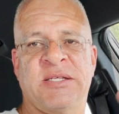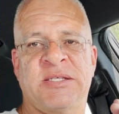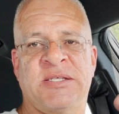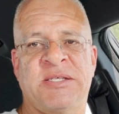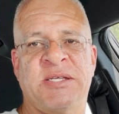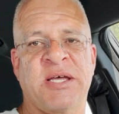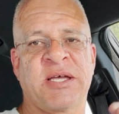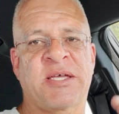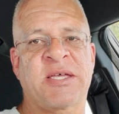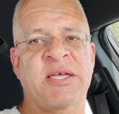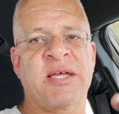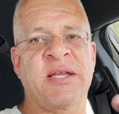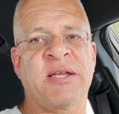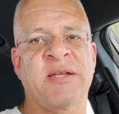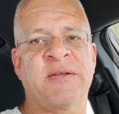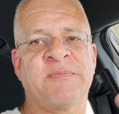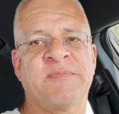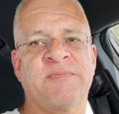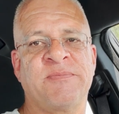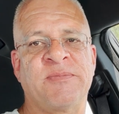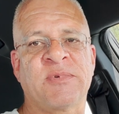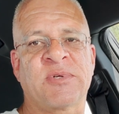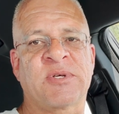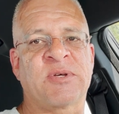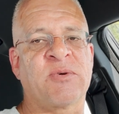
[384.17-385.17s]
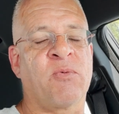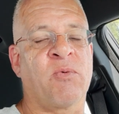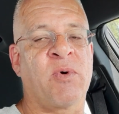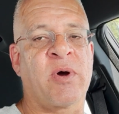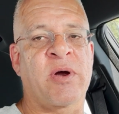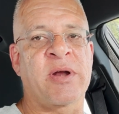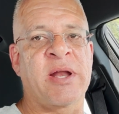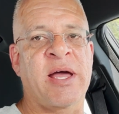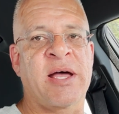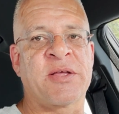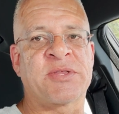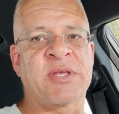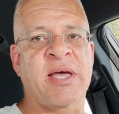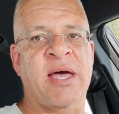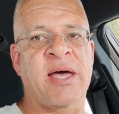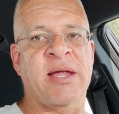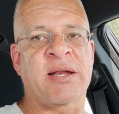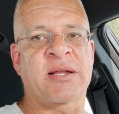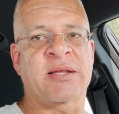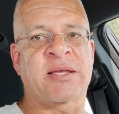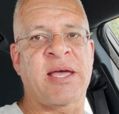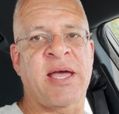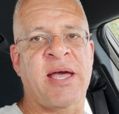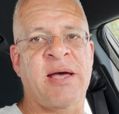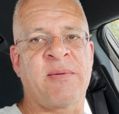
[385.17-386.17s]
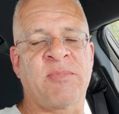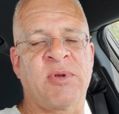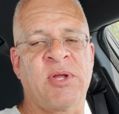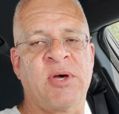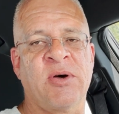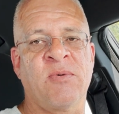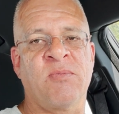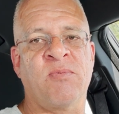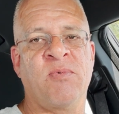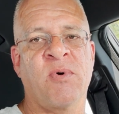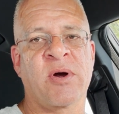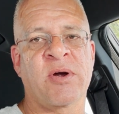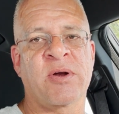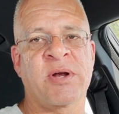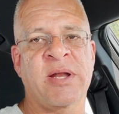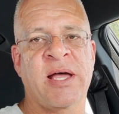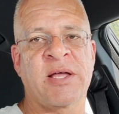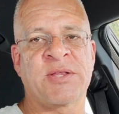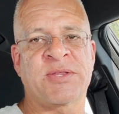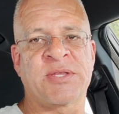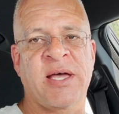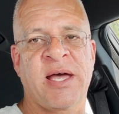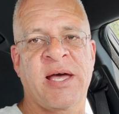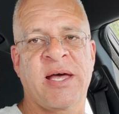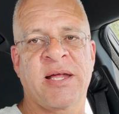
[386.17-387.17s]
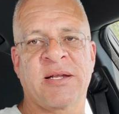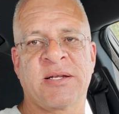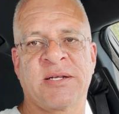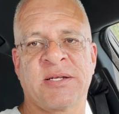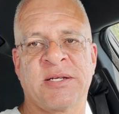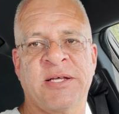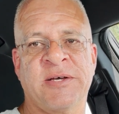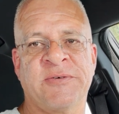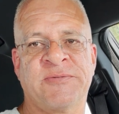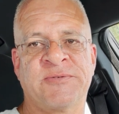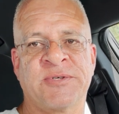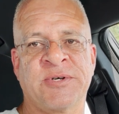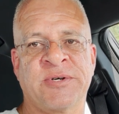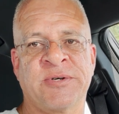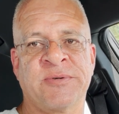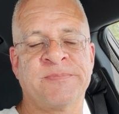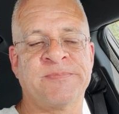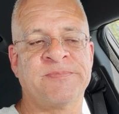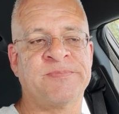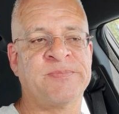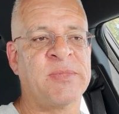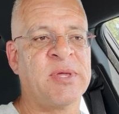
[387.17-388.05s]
ticking, wearing out that cam lobe, wearing out that lifter.